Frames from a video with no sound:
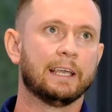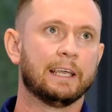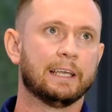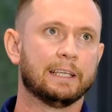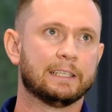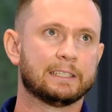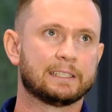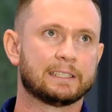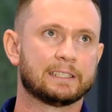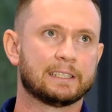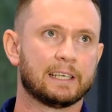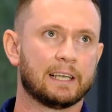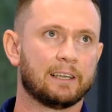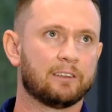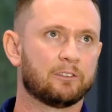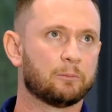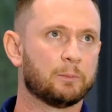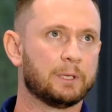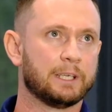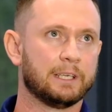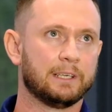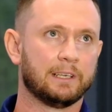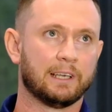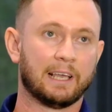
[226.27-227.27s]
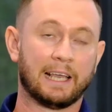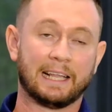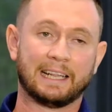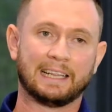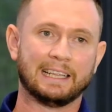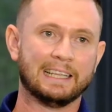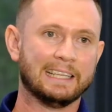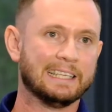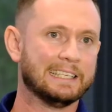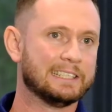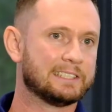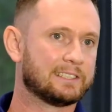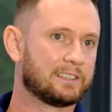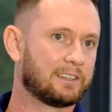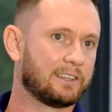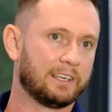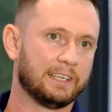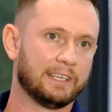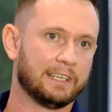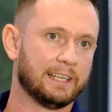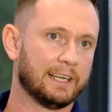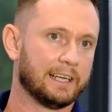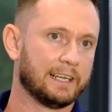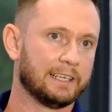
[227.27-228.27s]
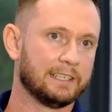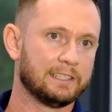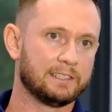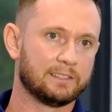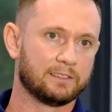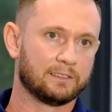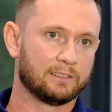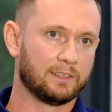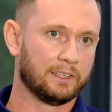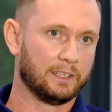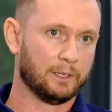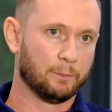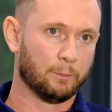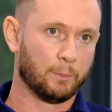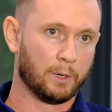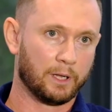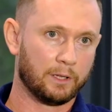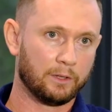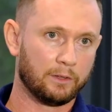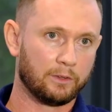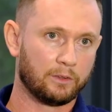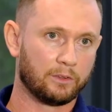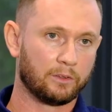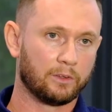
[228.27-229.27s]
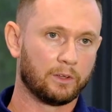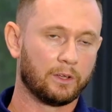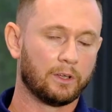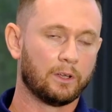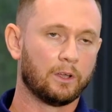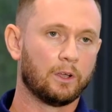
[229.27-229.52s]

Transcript: it saved me at least 3 days in a month.